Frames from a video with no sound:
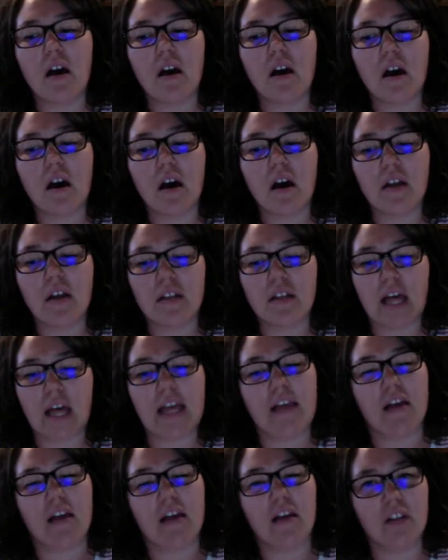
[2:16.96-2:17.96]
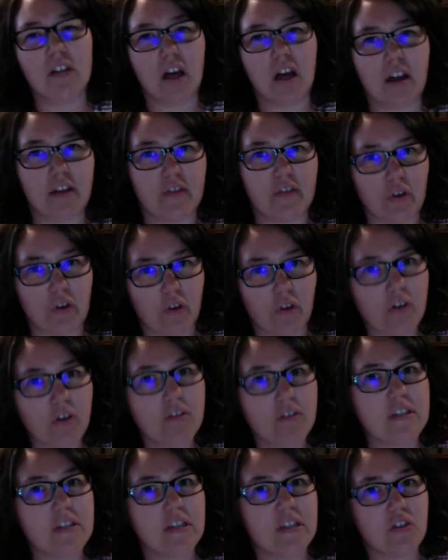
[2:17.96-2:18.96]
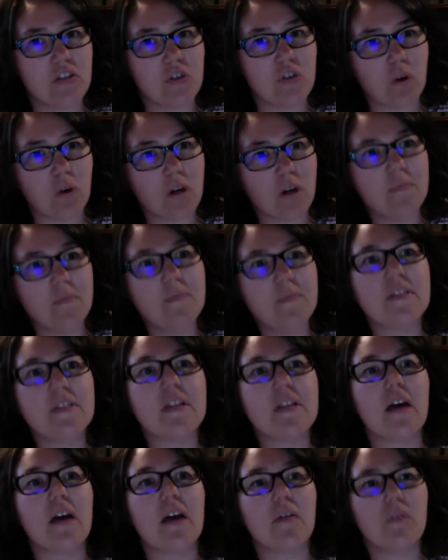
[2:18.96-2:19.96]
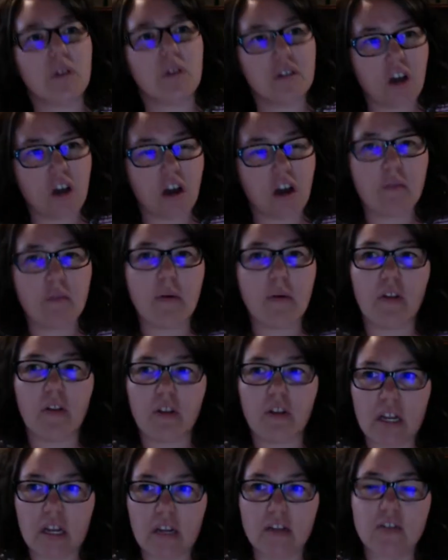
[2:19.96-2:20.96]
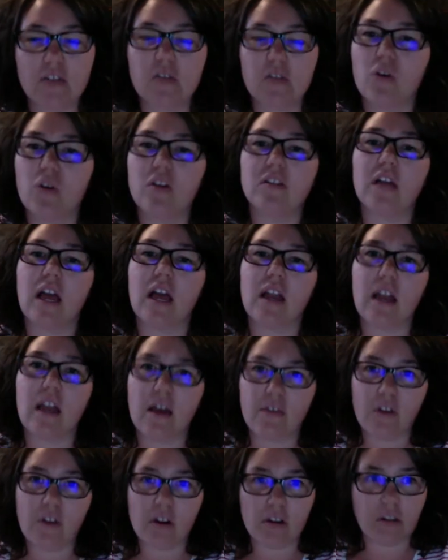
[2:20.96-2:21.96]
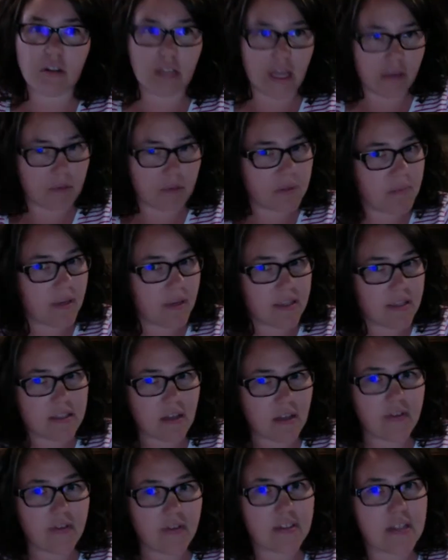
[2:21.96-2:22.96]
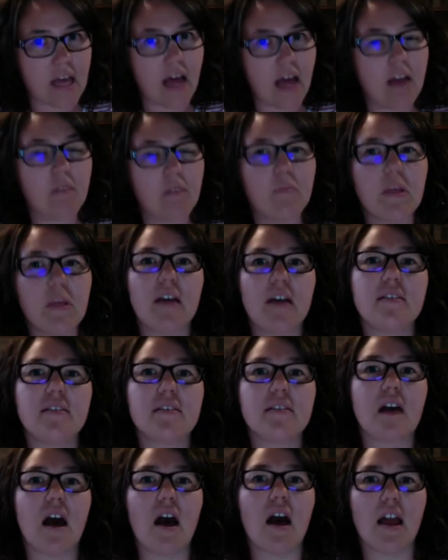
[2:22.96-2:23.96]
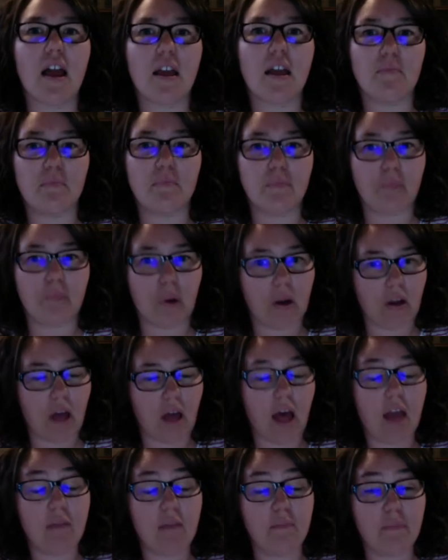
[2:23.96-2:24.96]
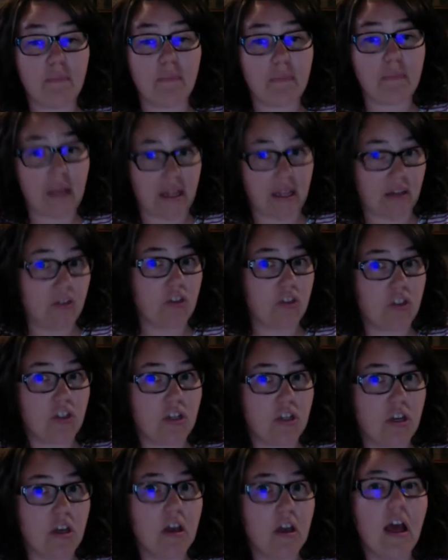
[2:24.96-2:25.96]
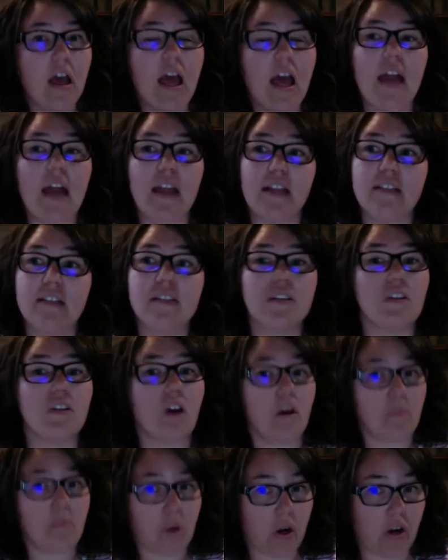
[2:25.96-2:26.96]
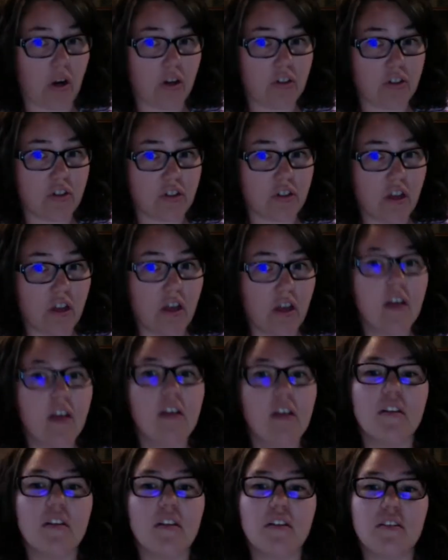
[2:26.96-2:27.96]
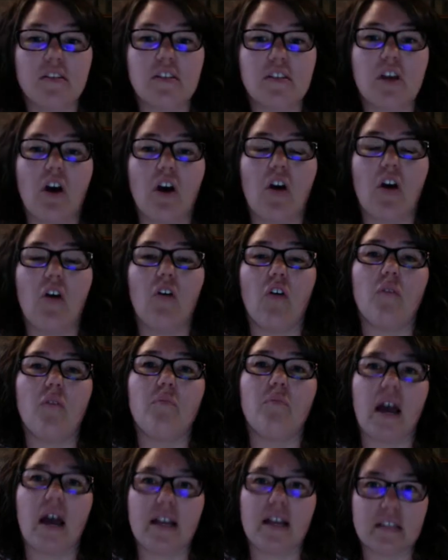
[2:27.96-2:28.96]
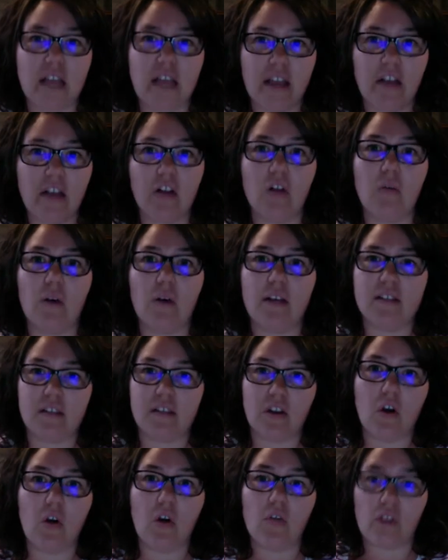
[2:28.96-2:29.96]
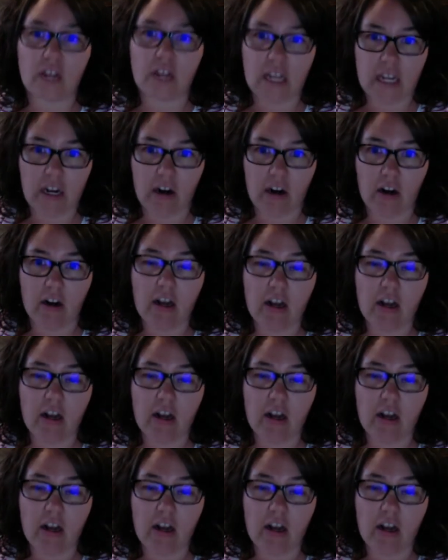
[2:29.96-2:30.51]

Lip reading: unlike a lot of the girls in dorms that would talk about their eating disorders, I never labeled myself as that because I binged and I did not purge. So my cycle was an overeater.